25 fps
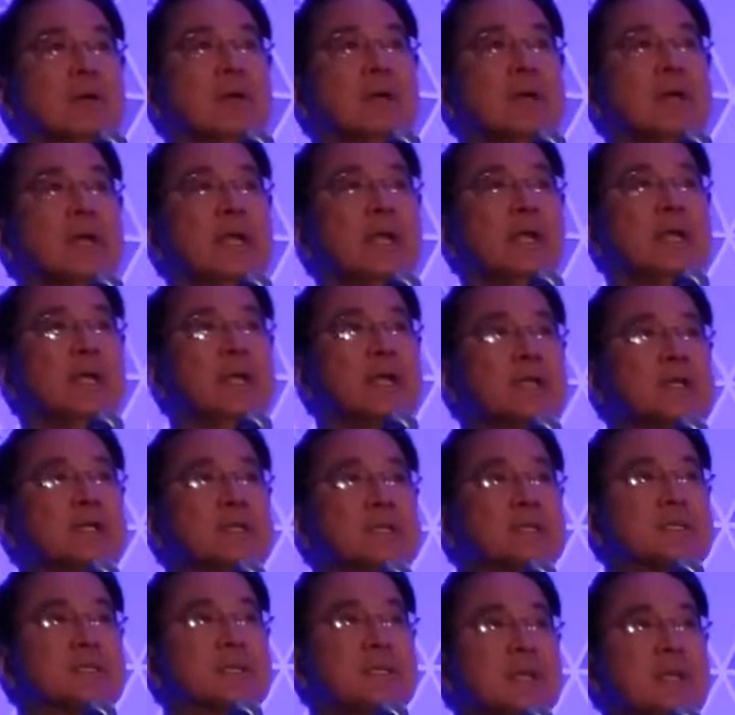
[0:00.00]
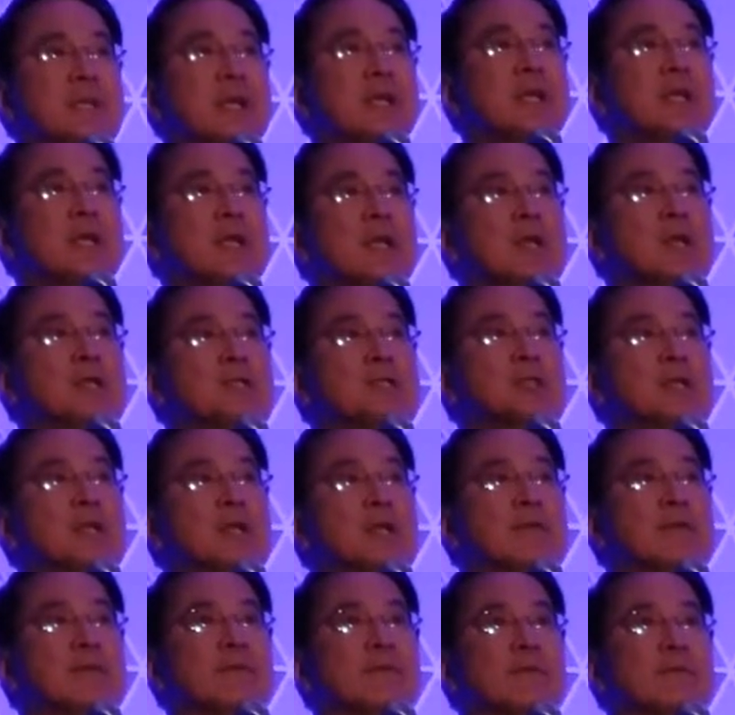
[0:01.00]
or it is the
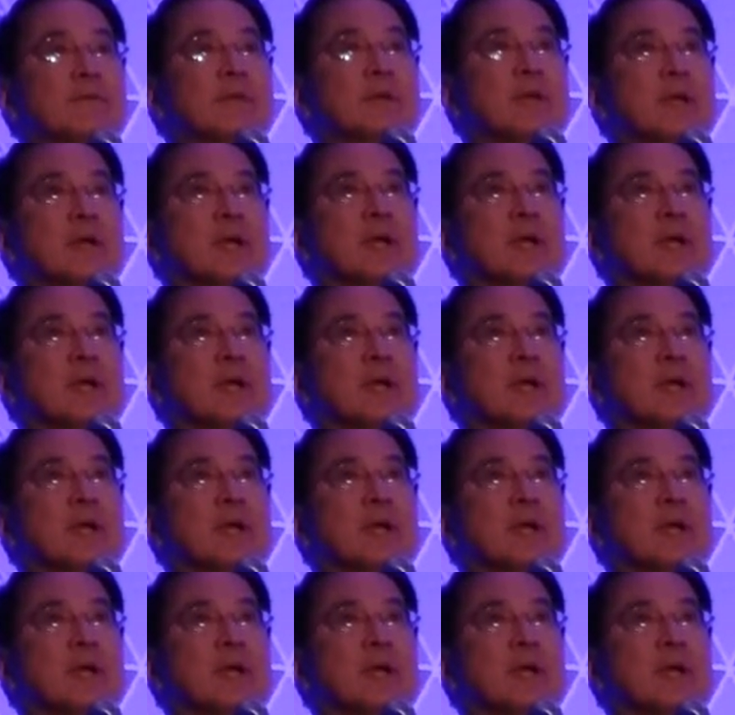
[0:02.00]
sort of